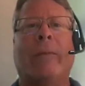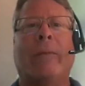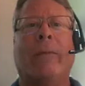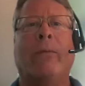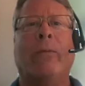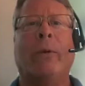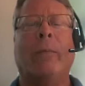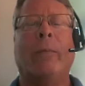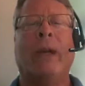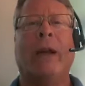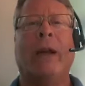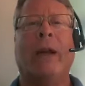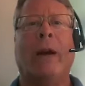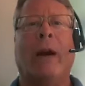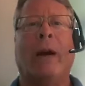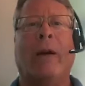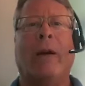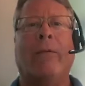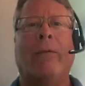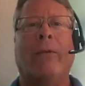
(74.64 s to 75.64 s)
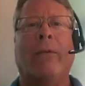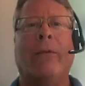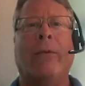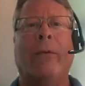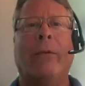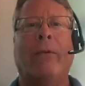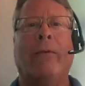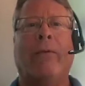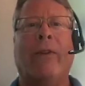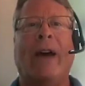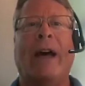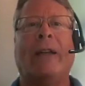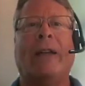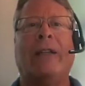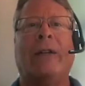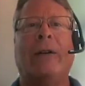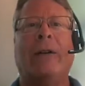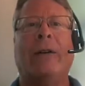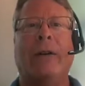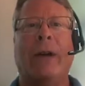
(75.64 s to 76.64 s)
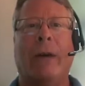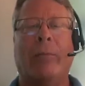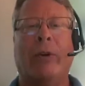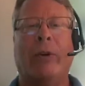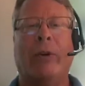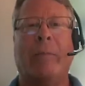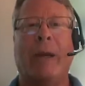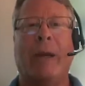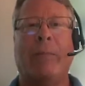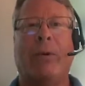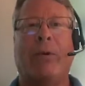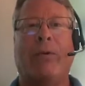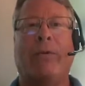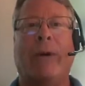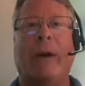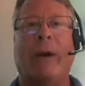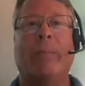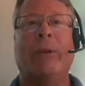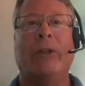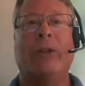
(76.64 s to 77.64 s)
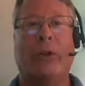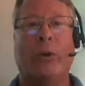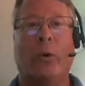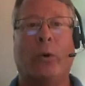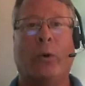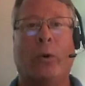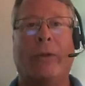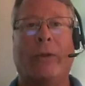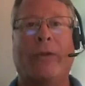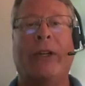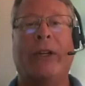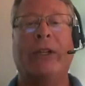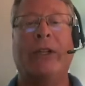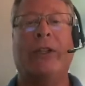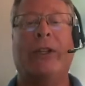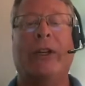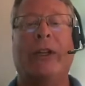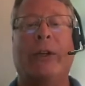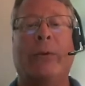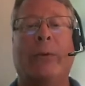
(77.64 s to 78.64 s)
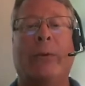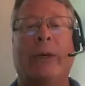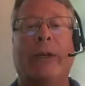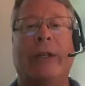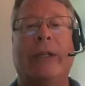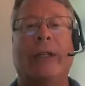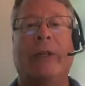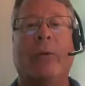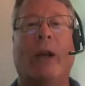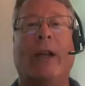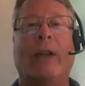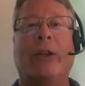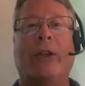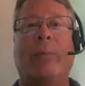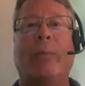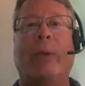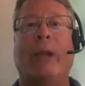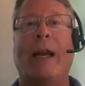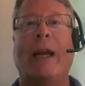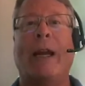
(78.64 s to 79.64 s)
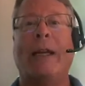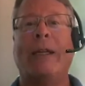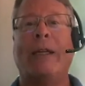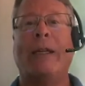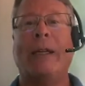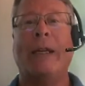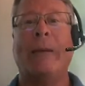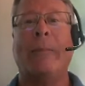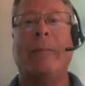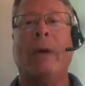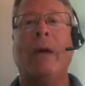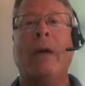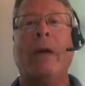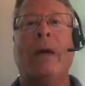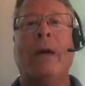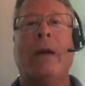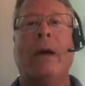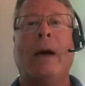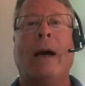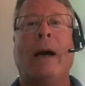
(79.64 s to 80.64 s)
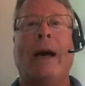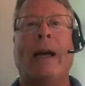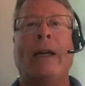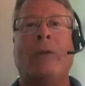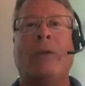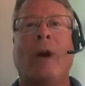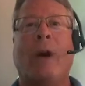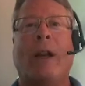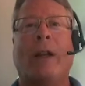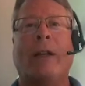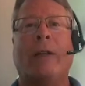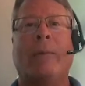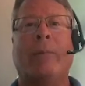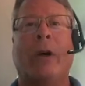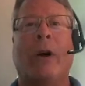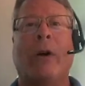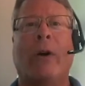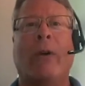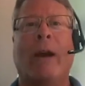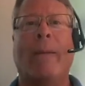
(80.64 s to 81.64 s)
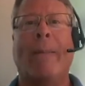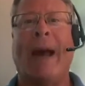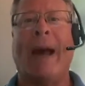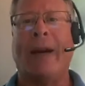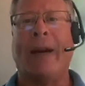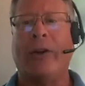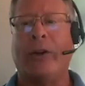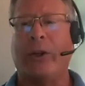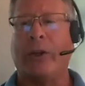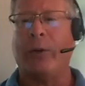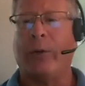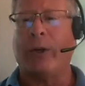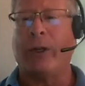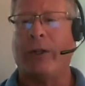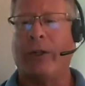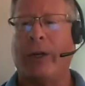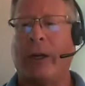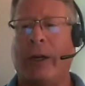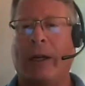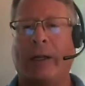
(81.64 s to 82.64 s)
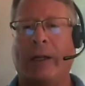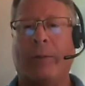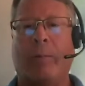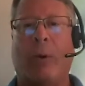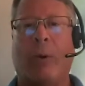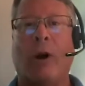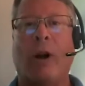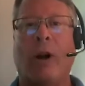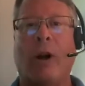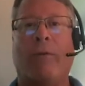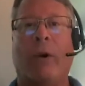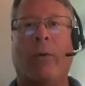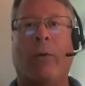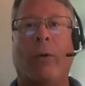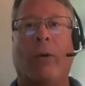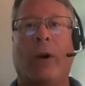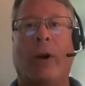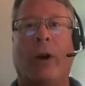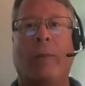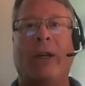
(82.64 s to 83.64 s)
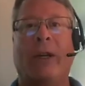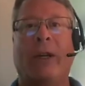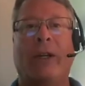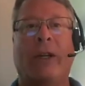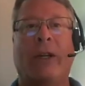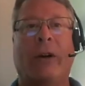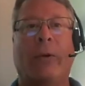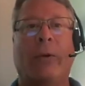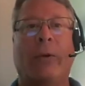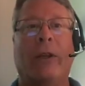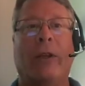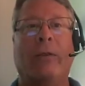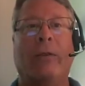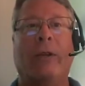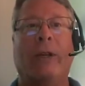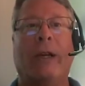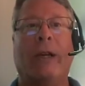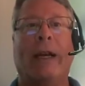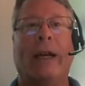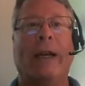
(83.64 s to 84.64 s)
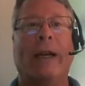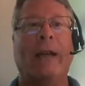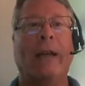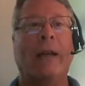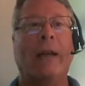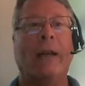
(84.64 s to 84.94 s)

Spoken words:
would be a vast number of people from the school and the constituents, as well as your planning team, as well as a program manager, which is part of what we're going to be sharing with you today.